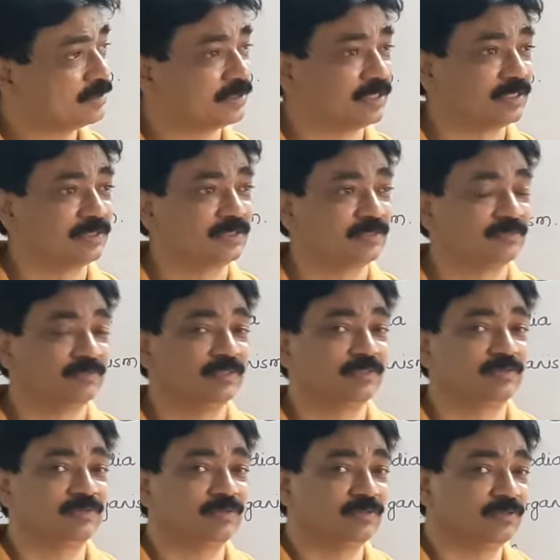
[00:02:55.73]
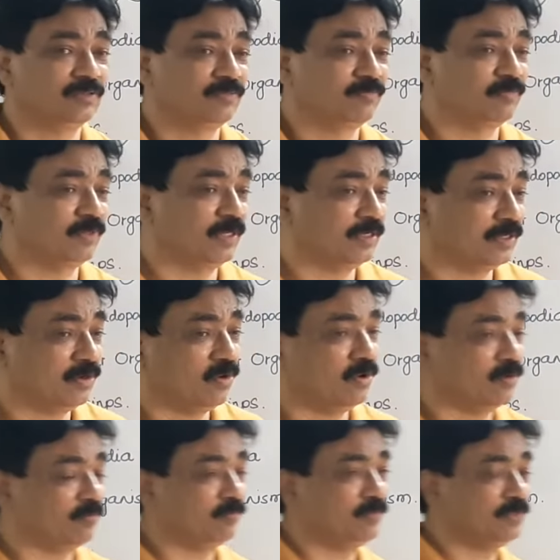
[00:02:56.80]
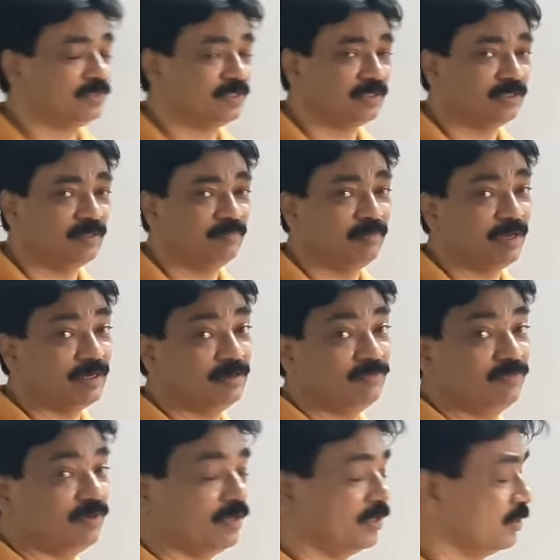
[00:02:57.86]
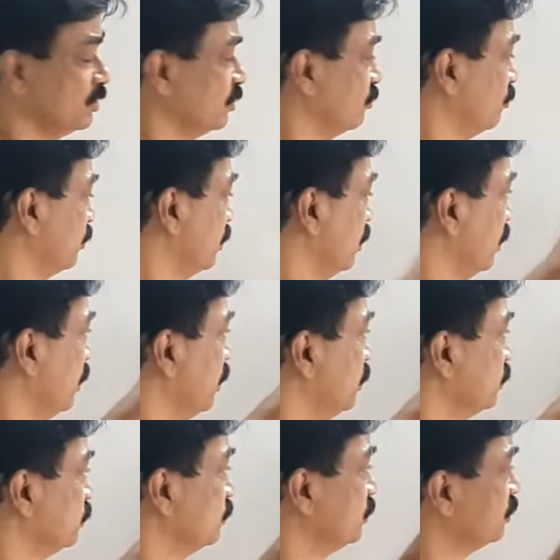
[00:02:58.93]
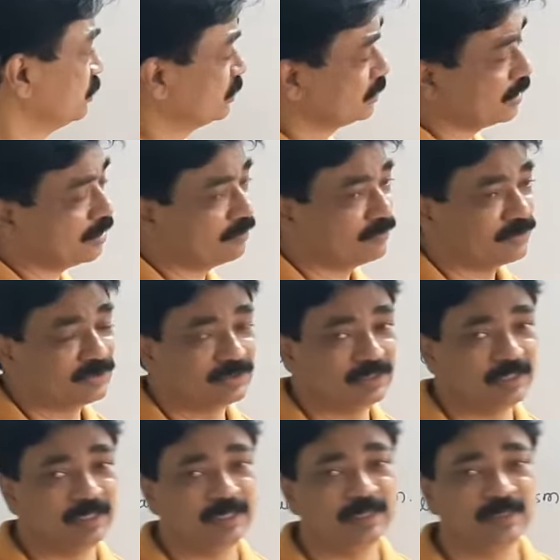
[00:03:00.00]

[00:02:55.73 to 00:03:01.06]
structure of that cork piece and the magnification of it. So the cell was seen.